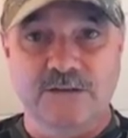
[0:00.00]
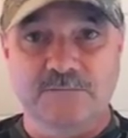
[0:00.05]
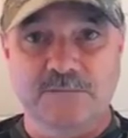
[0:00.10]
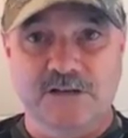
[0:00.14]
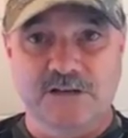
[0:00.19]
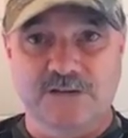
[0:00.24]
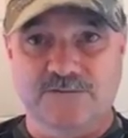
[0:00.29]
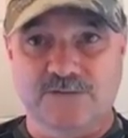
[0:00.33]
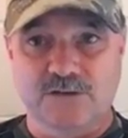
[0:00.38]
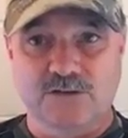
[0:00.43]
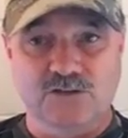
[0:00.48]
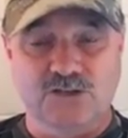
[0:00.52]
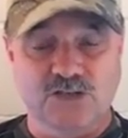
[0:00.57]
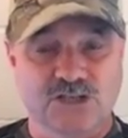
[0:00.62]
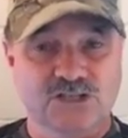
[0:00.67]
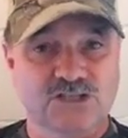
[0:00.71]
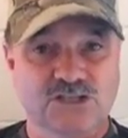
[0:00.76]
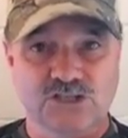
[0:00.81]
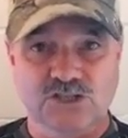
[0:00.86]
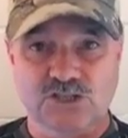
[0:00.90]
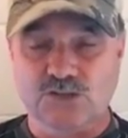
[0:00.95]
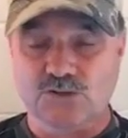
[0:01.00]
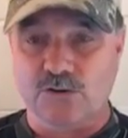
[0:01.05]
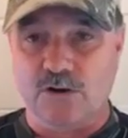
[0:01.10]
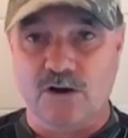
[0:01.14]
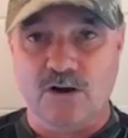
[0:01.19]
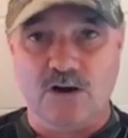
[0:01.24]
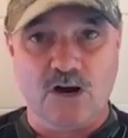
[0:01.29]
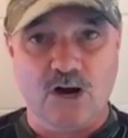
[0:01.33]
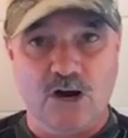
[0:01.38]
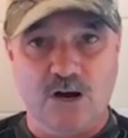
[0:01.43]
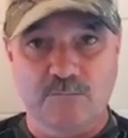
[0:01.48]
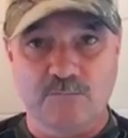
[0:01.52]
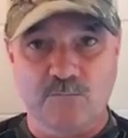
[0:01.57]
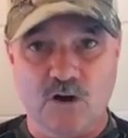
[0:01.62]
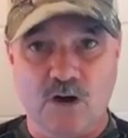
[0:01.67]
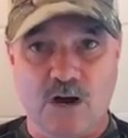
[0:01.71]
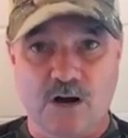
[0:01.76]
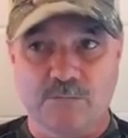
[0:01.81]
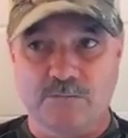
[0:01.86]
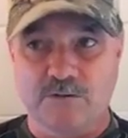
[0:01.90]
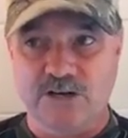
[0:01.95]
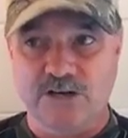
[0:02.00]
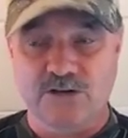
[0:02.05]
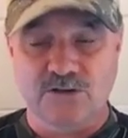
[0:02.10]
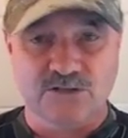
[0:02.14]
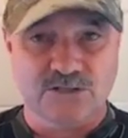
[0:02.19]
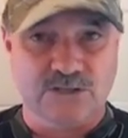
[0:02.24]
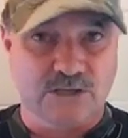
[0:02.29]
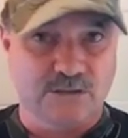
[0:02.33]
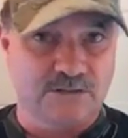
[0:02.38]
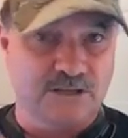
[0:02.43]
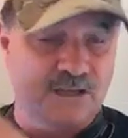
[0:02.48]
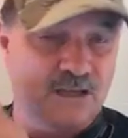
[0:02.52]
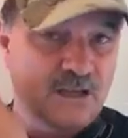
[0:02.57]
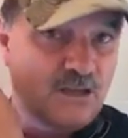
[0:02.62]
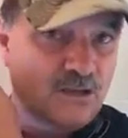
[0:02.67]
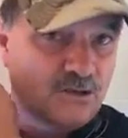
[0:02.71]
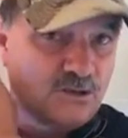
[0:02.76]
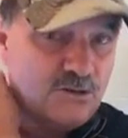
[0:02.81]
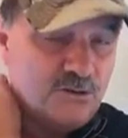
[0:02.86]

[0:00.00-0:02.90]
But if they're just a strong arm robbery or something,